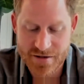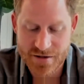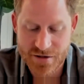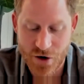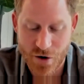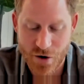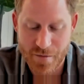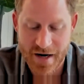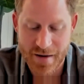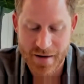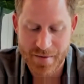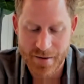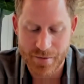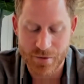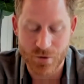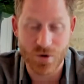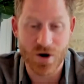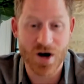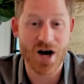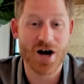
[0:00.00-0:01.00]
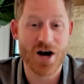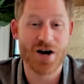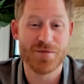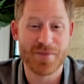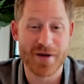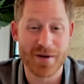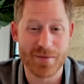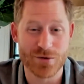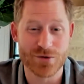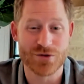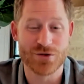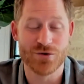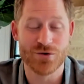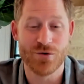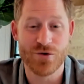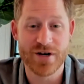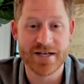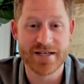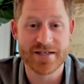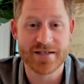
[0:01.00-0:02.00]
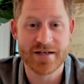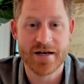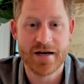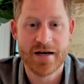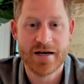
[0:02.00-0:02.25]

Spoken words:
so many people, heard people's stories,